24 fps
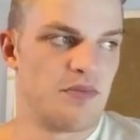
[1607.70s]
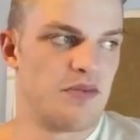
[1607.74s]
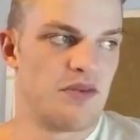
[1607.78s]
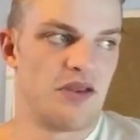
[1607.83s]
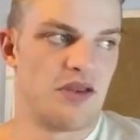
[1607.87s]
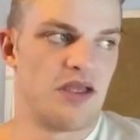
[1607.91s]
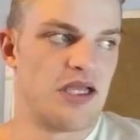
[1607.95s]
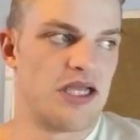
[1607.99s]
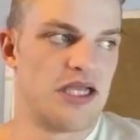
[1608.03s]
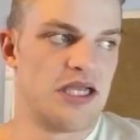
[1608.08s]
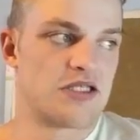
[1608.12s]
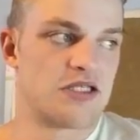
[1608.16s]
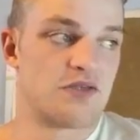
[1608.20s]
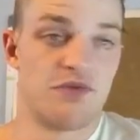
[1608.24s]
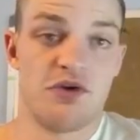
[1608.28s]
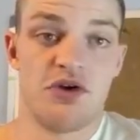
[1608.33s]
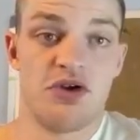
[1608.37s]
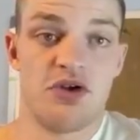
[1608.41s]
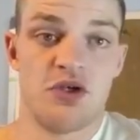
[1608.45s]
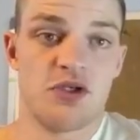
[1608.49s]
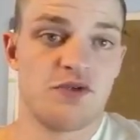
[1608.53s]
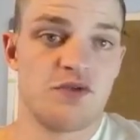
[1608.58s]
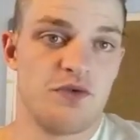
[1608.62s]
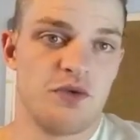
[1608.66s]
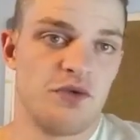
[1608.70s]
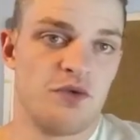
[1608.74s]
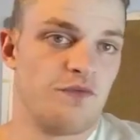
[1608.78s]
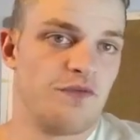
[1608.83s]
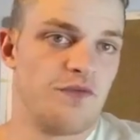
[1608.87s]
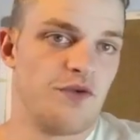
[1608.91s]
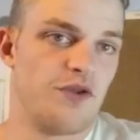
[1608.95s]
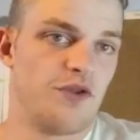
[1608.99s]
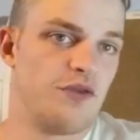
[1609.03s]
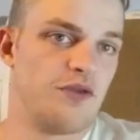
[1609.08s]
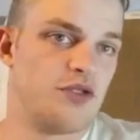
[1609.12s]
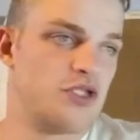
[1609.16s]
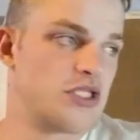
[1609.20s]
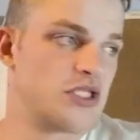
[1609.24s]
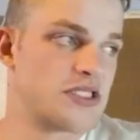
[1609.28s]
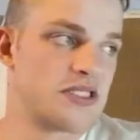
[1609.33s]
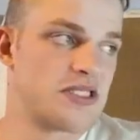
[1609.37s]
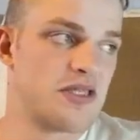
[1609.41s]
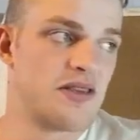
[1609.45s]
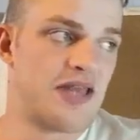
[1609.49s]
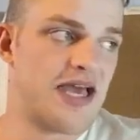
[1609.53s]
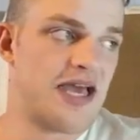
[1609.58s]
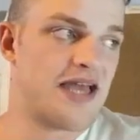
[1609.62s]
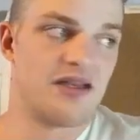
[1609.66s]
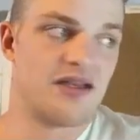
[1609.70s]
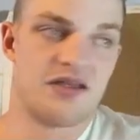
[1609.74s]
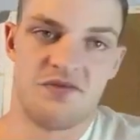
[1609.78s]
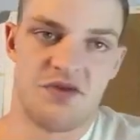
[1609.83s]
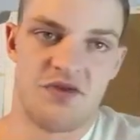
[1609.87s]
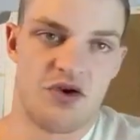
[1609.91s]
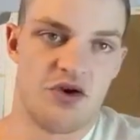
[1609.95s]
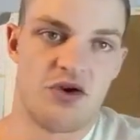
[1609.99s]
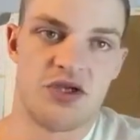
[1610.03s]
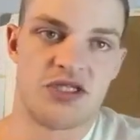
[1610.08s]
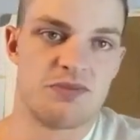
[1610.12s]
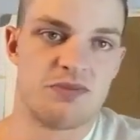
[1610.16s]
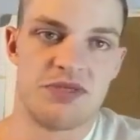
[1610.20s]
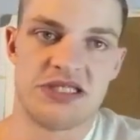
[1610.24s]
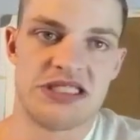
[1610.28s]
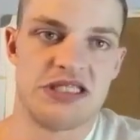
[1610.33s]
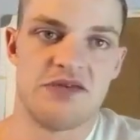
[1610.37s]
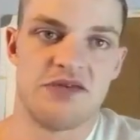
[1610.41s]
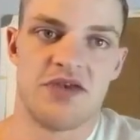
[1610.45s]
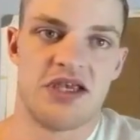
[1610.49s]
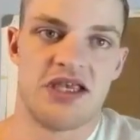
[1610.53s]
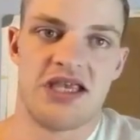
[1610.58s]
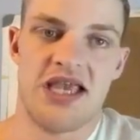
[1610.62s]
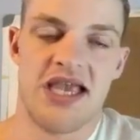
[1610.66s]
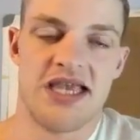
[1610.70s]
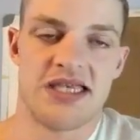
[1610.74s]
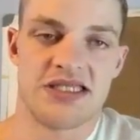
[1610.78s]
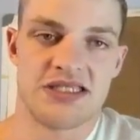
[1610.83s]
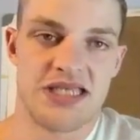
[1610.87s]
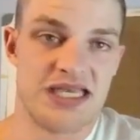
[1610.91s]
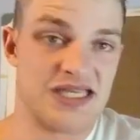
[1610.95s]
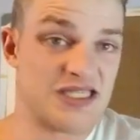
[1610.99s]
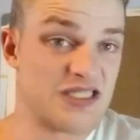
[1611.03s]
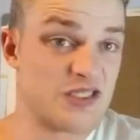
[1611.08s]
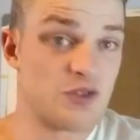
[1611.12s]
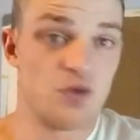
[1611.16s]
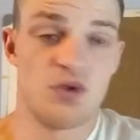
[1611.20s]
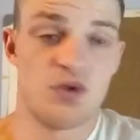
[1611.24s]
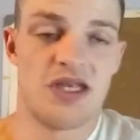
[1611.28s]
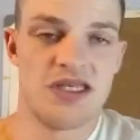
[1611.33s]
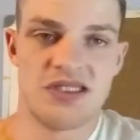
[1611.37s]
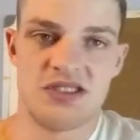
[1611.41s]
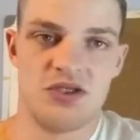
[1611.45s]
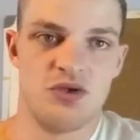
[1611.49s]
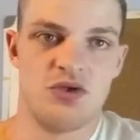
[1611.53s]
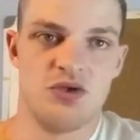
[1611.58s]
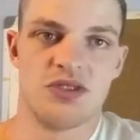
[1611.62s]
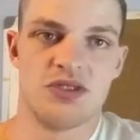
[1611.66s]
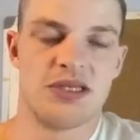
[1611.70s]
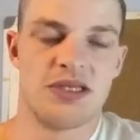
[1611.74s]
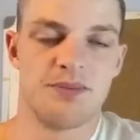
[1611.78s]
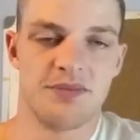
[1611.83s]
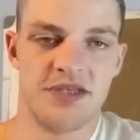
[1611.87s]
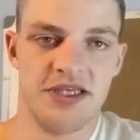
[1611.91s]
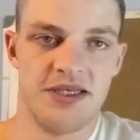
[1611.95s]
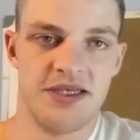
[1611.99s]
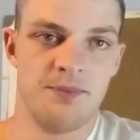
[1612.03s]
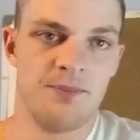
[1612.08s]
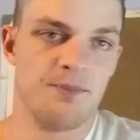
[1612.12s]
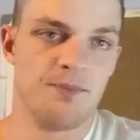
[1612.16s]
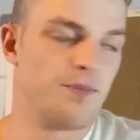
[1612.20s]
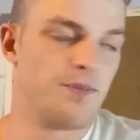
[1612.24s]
It's very useful for just that very specific case, as soon as you do something.